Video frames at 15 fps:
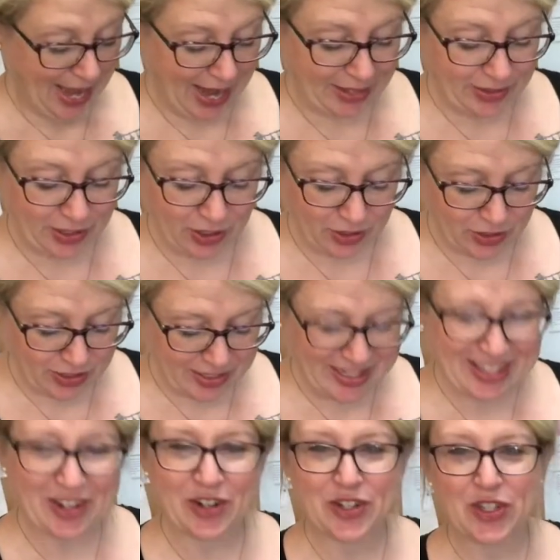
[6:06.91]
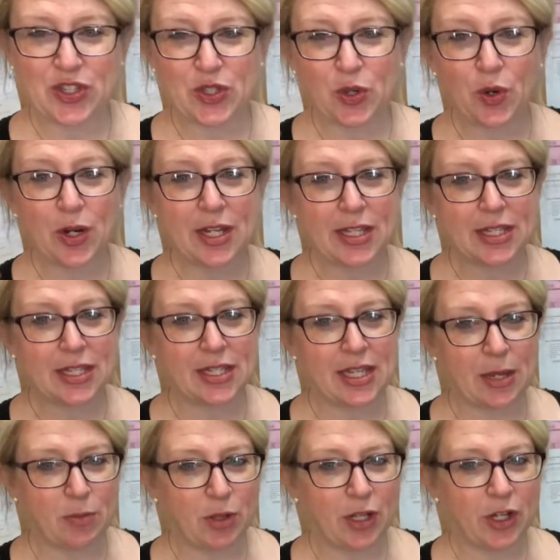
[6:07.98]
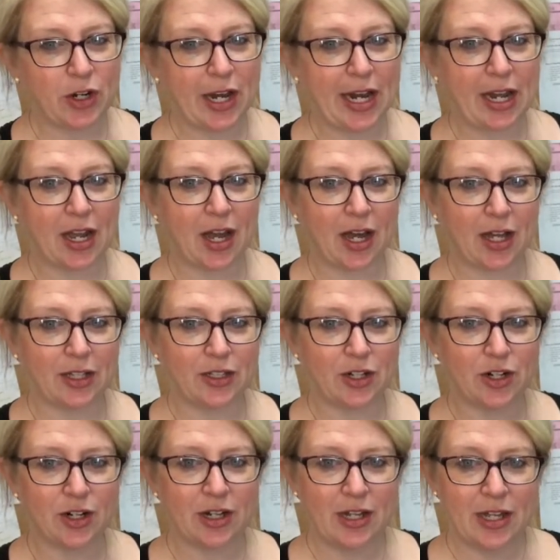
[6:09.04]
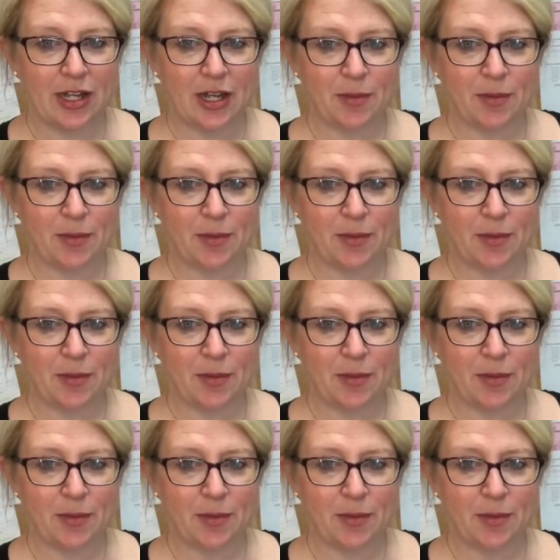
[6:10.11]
and they're sort of similar in color,